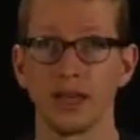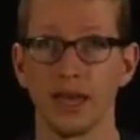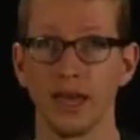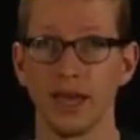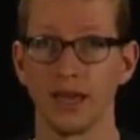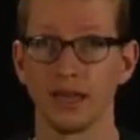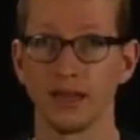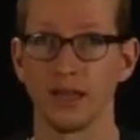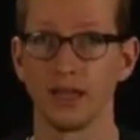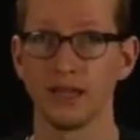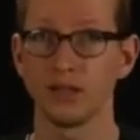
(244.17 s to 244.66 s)

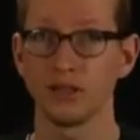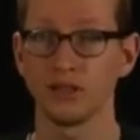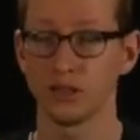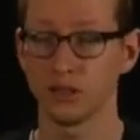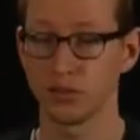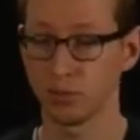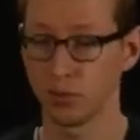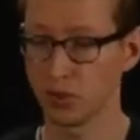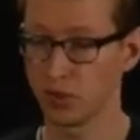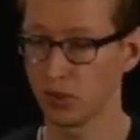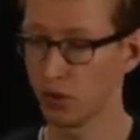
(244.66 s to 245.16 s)
And let's
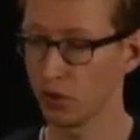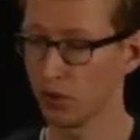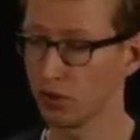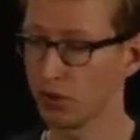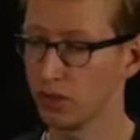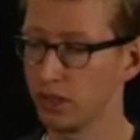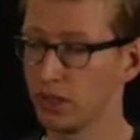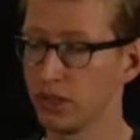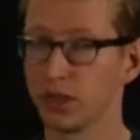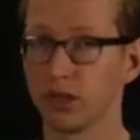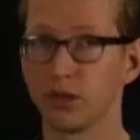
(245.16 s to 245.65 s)
just be
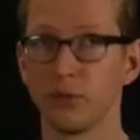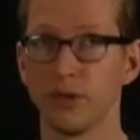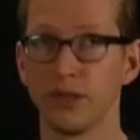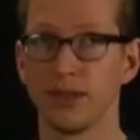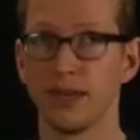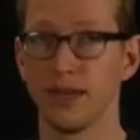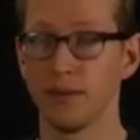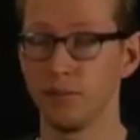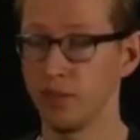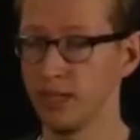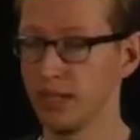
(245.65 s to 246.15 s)
totally clear what
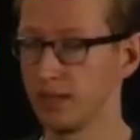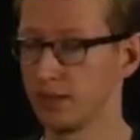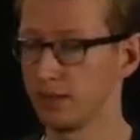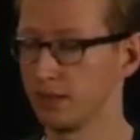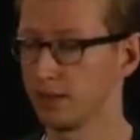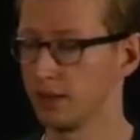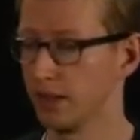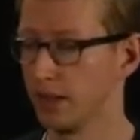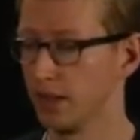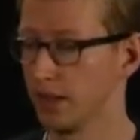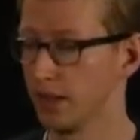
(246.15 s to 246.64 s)
that
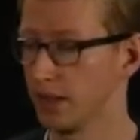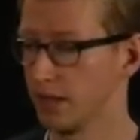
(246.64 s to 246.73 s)
means.